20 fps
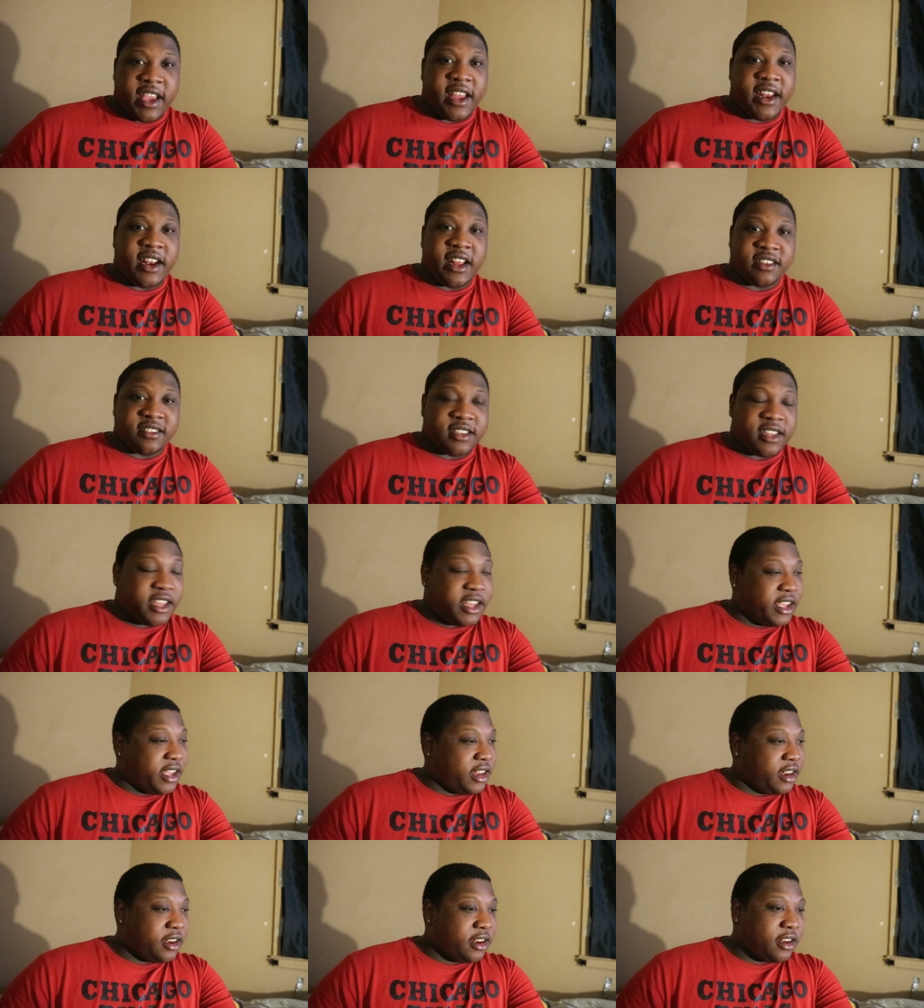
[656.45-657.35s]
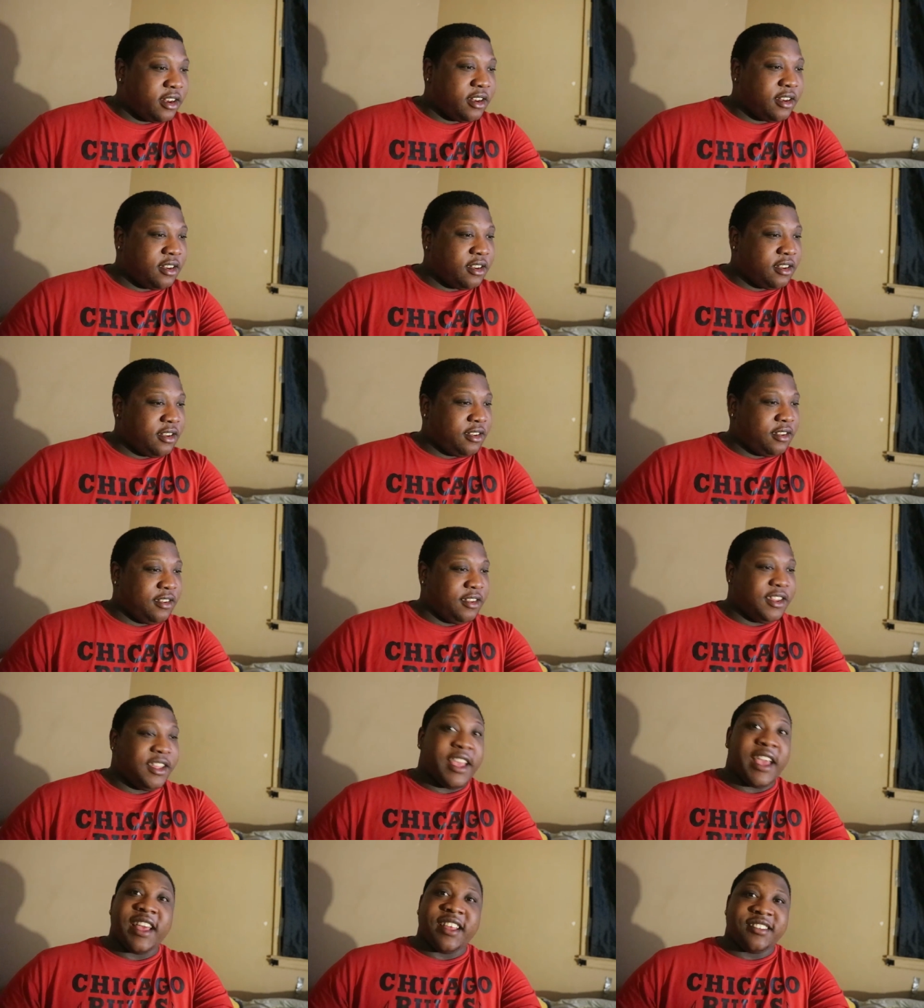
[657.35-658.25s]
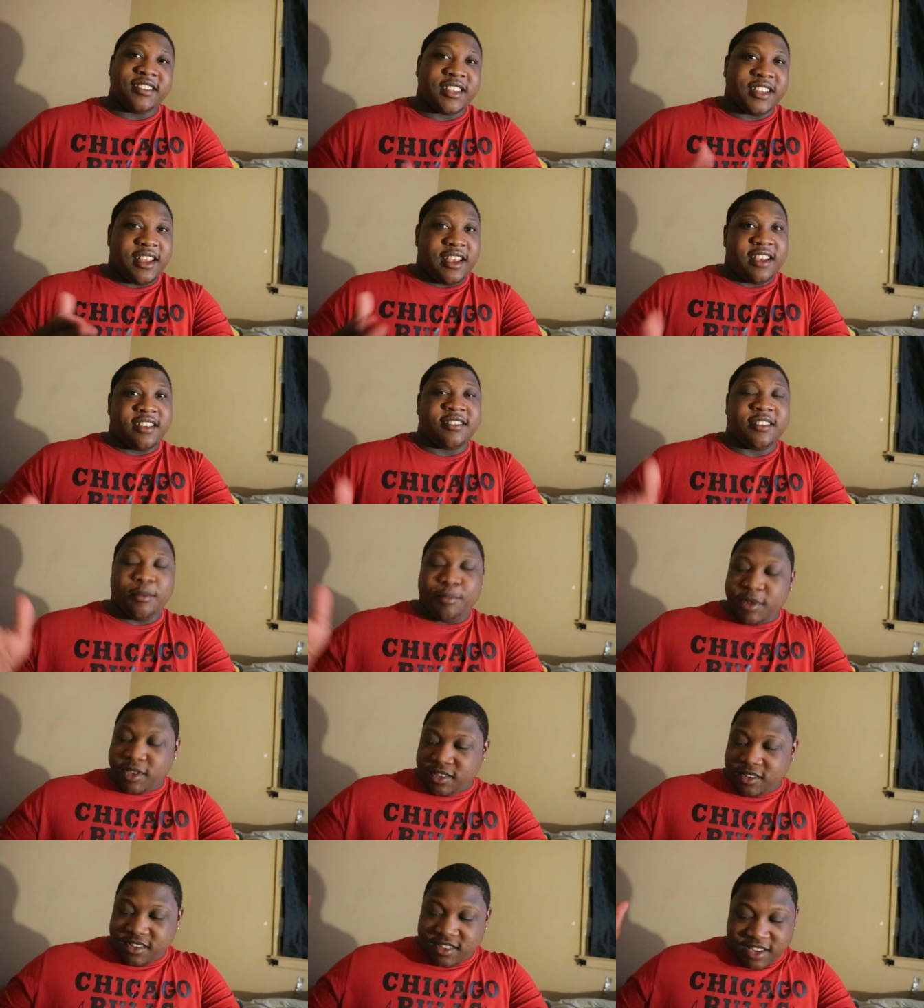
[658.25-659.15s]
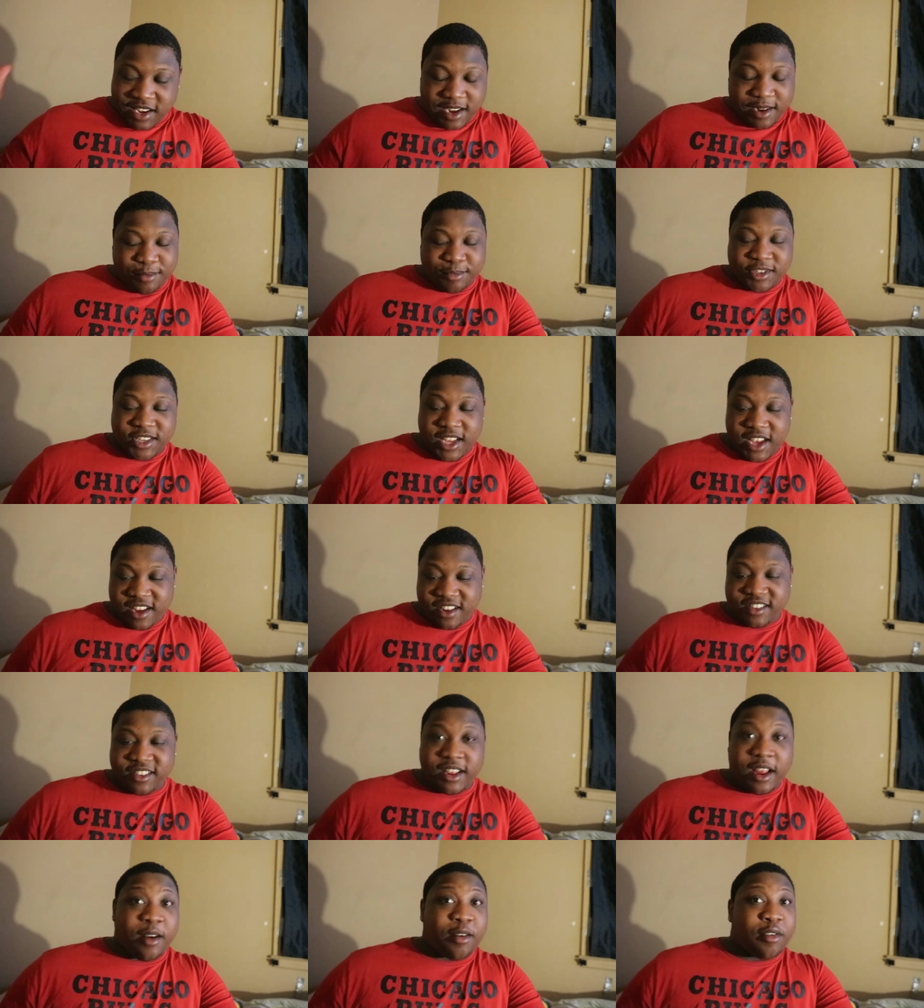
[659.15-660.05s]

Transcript: And I said, yes, yes, a million times, yes.